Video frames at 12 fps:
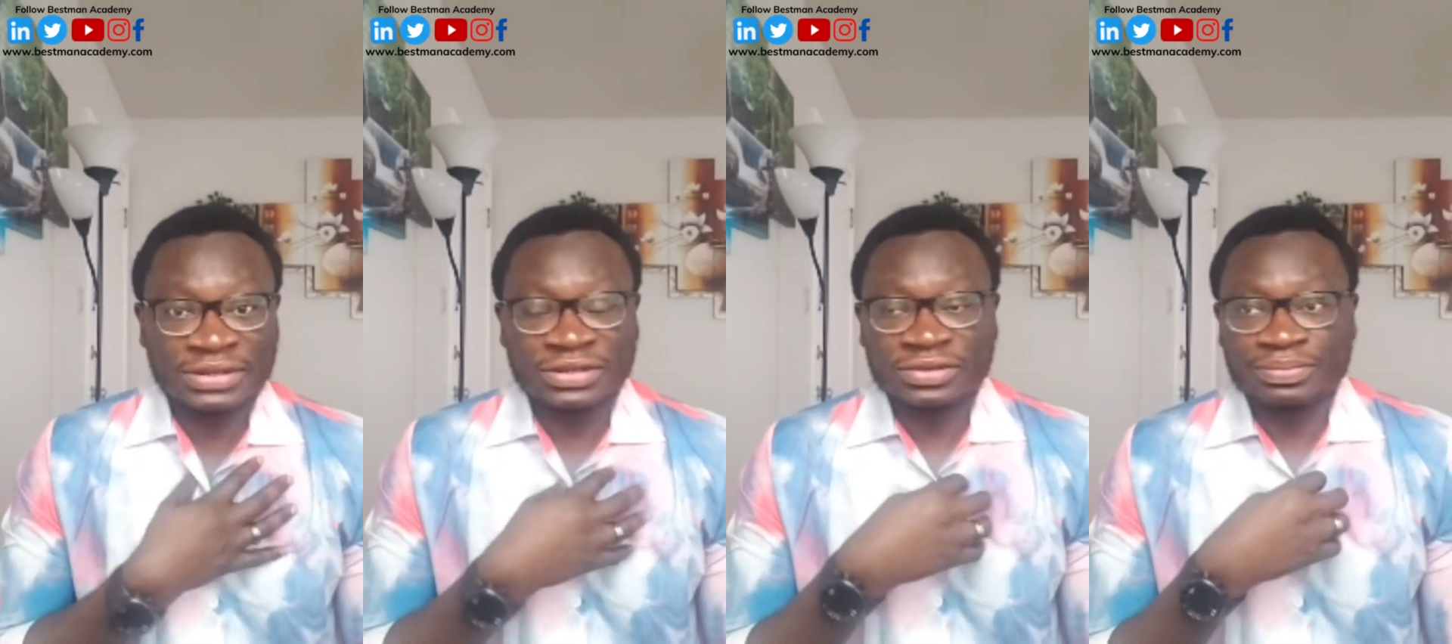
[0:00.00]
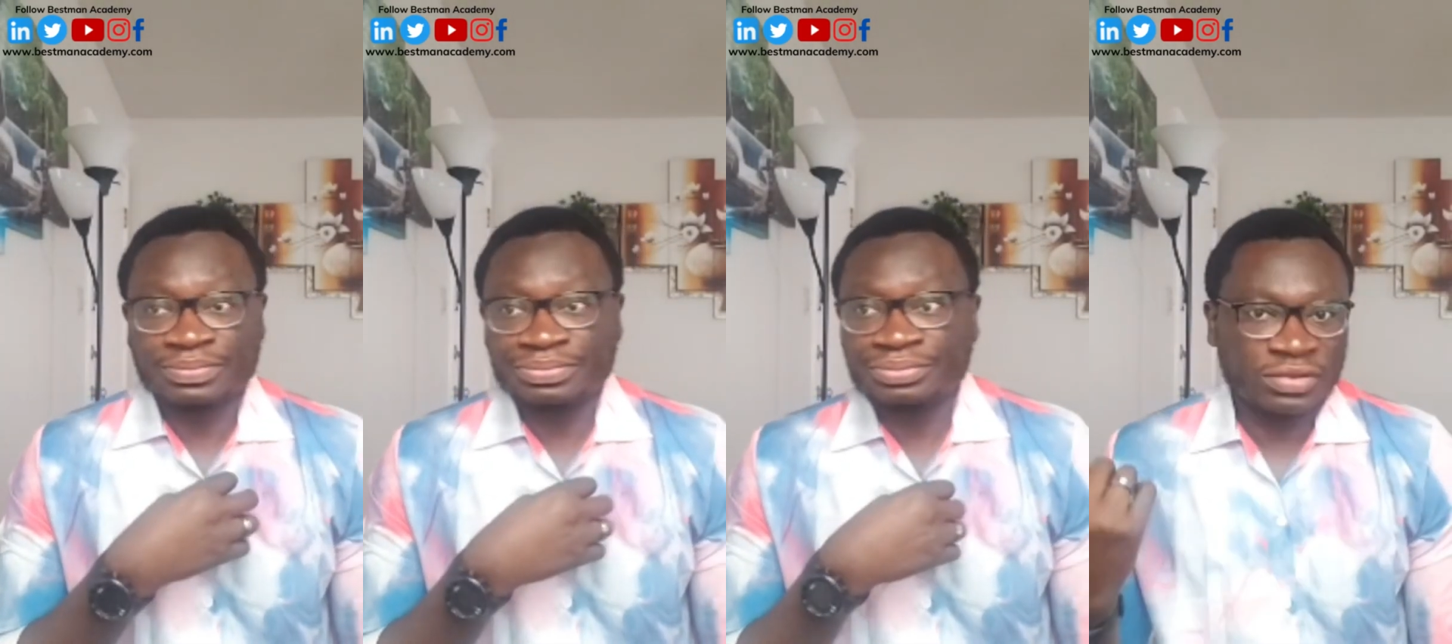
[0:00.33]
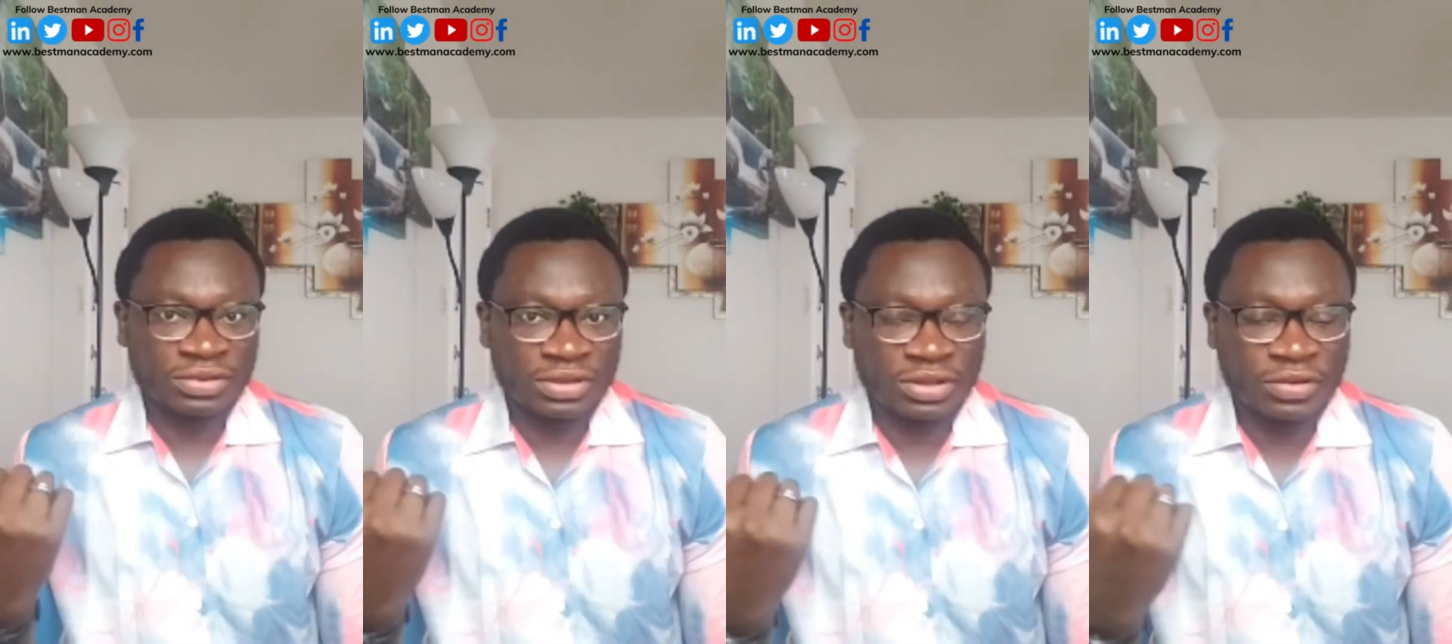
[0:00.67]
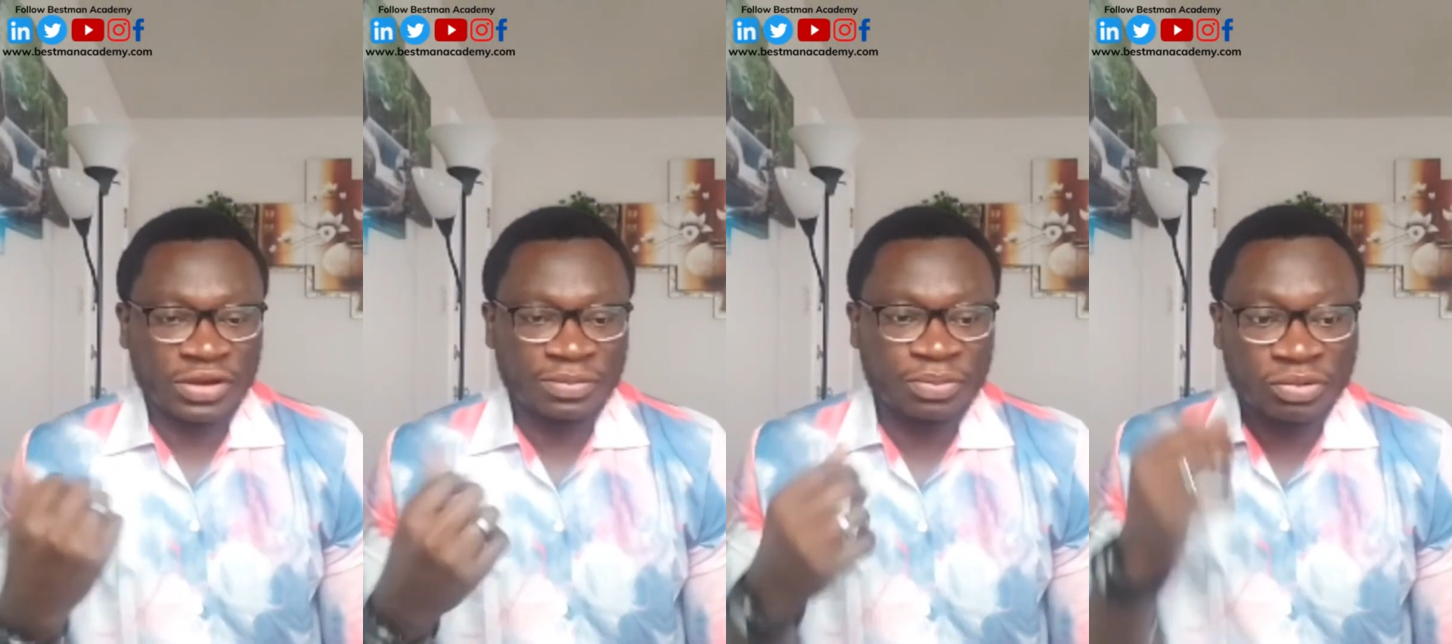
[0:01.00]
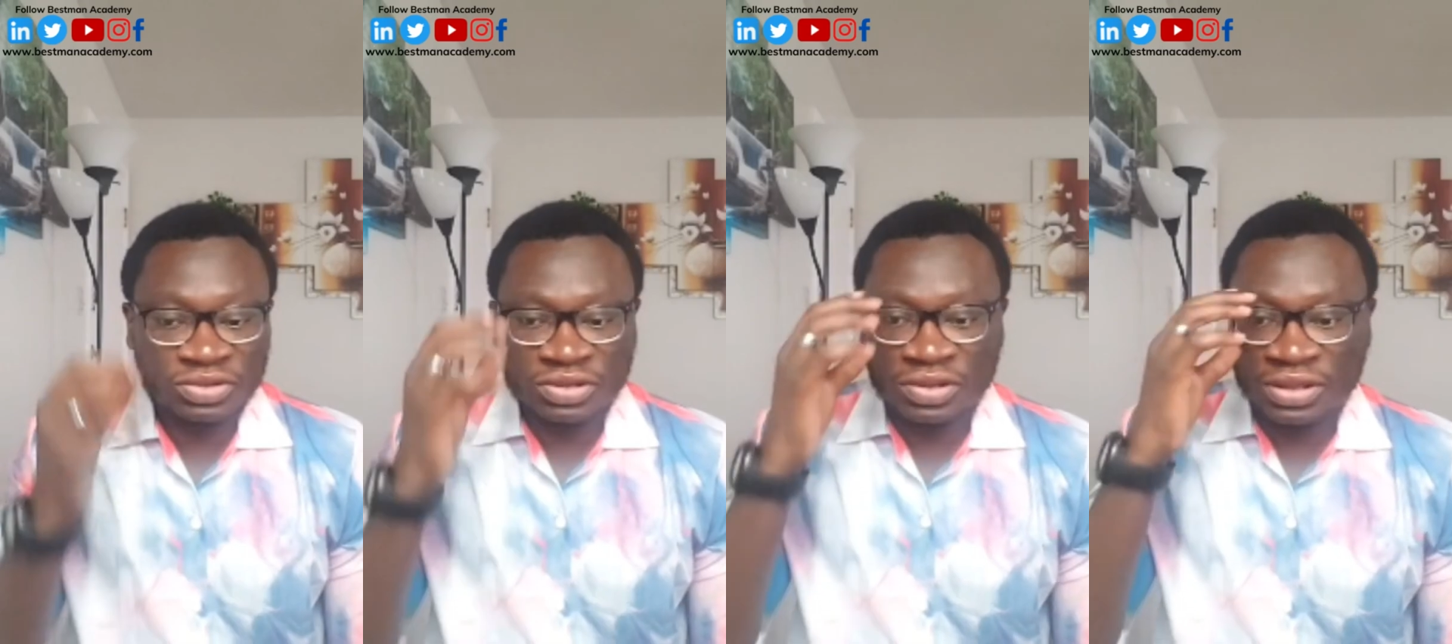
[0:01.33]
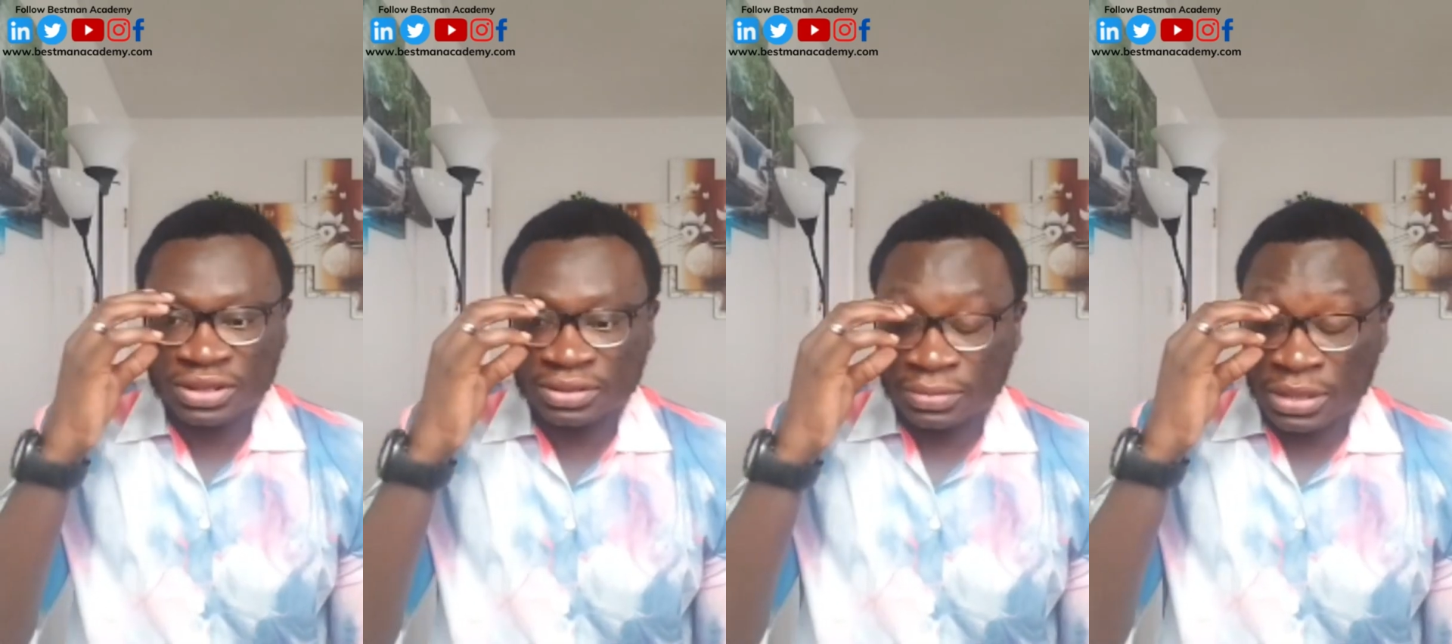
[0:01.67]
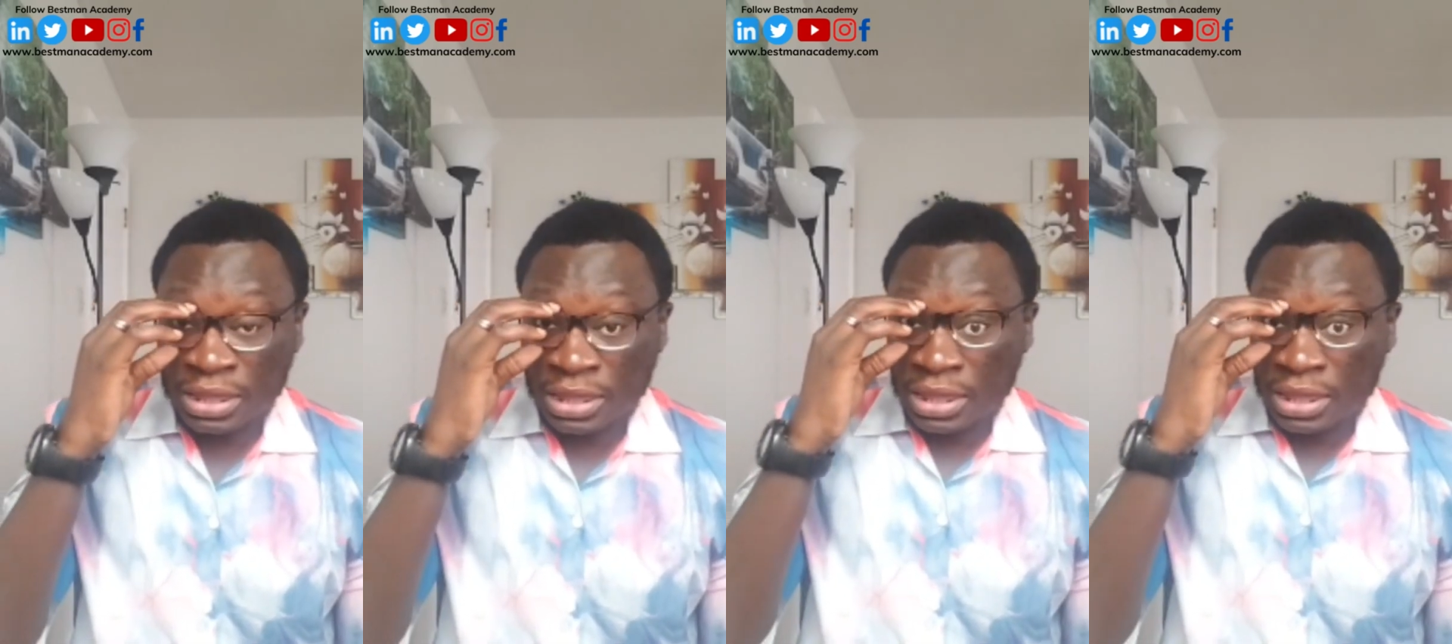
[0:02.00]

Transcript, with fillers: did for the current postdoc